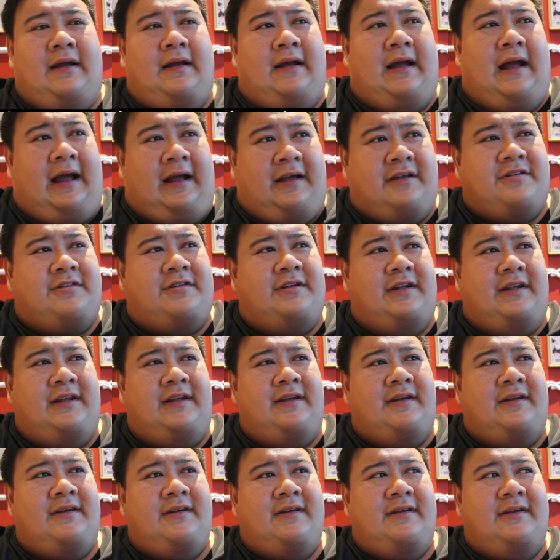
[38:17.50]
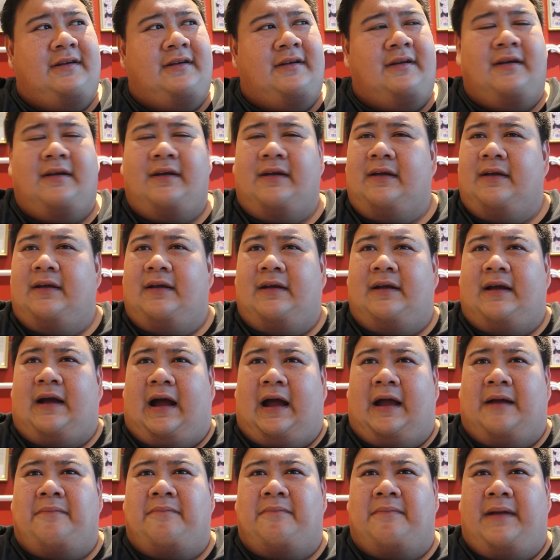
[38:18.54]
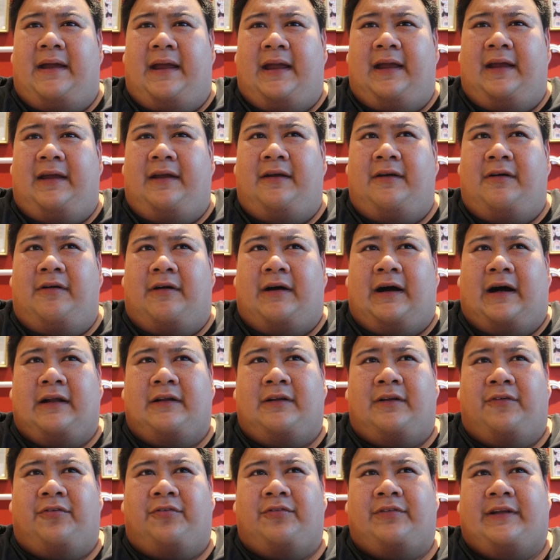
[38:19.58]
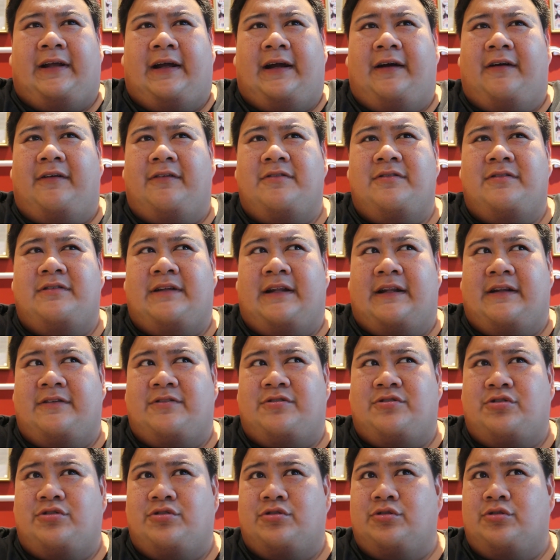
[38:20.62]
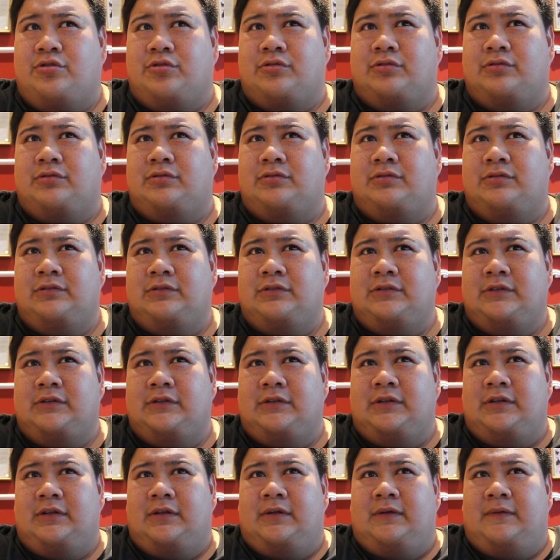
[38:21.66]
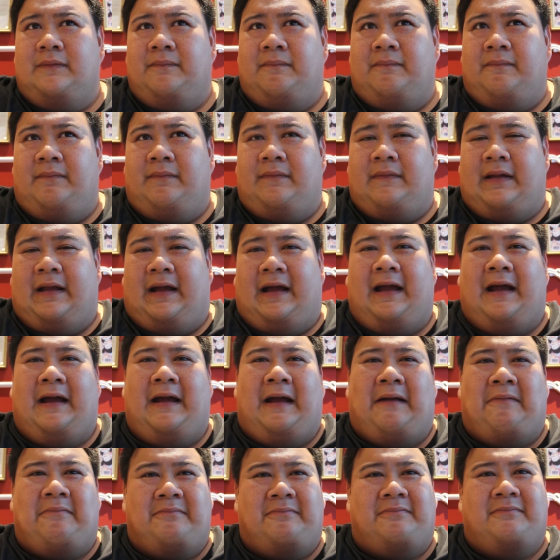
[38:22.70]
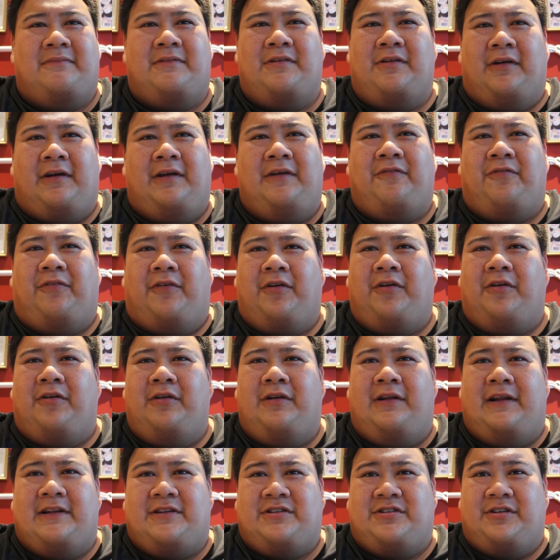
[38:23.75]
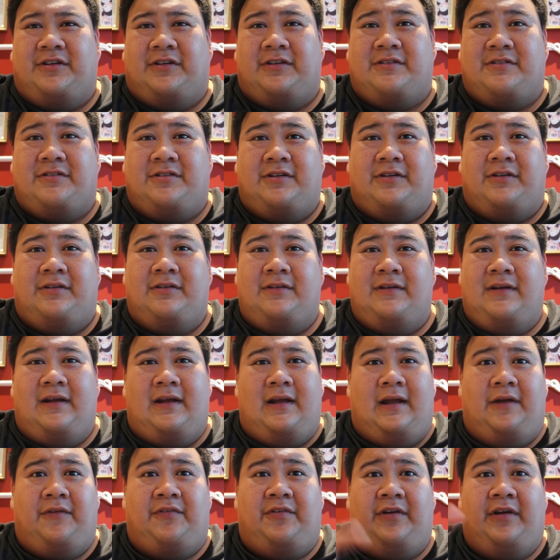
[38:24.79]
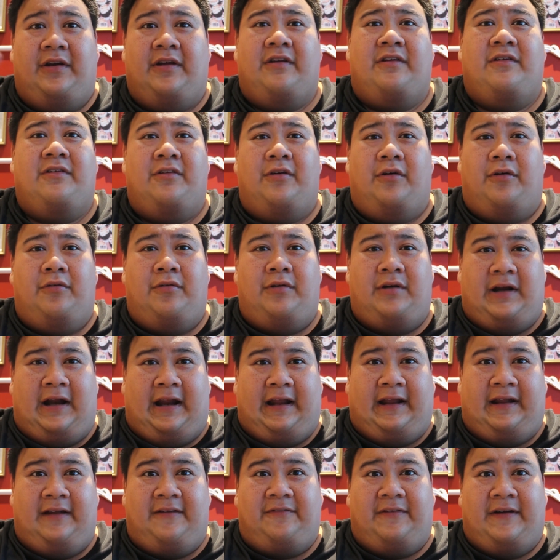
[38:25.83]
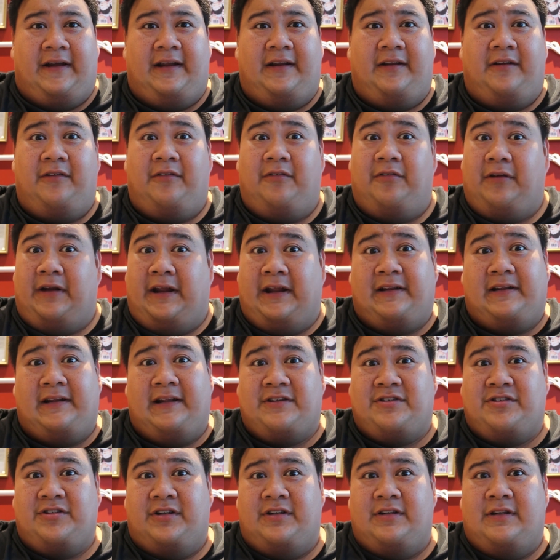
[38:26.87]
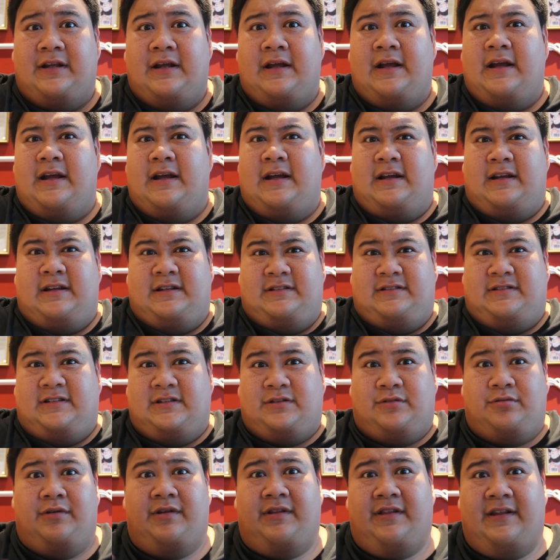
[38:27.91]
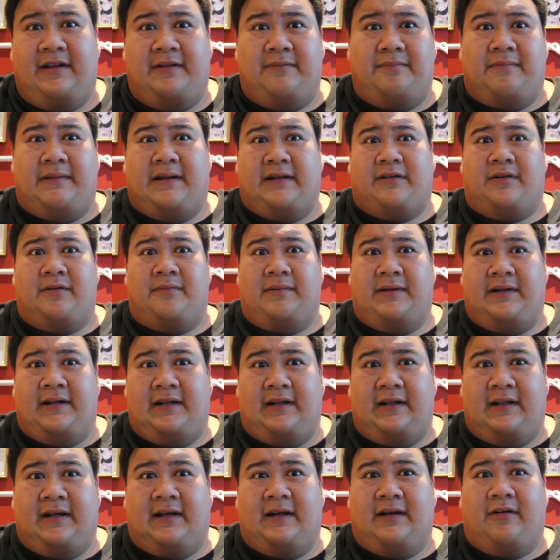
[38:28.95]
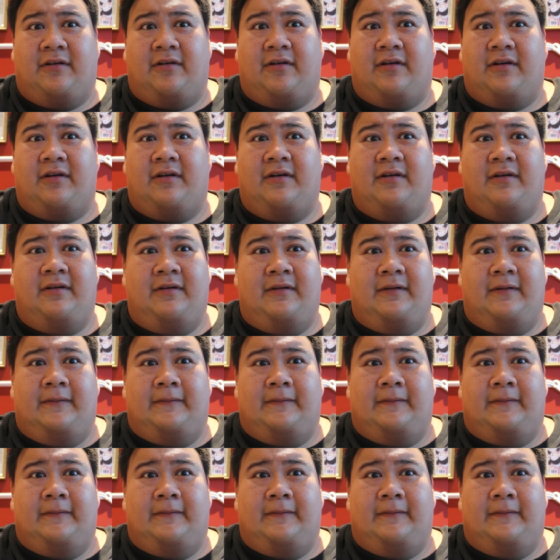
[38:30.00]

Actually, I may go out of town soon. I'm looking for good lechon, so if you know where I can find great lechon just within Metro Manila or